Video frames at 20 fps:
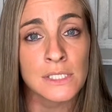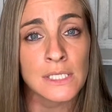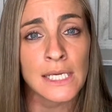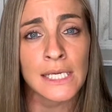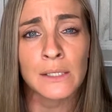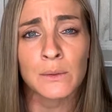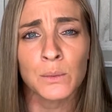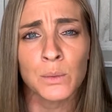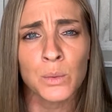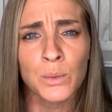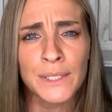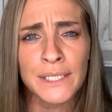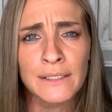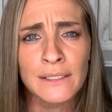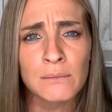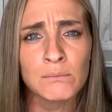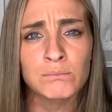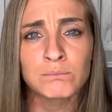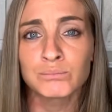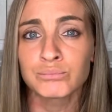It
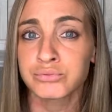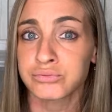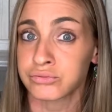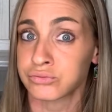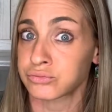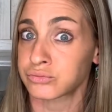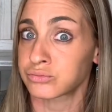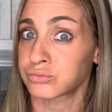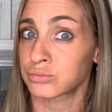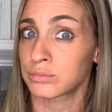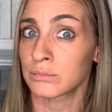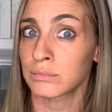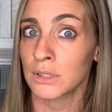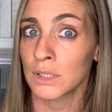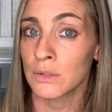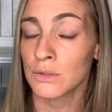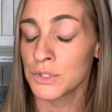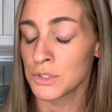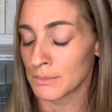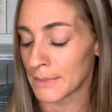really
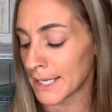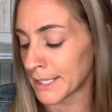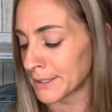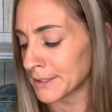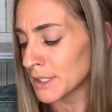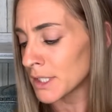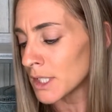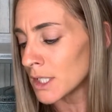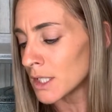blows your mind.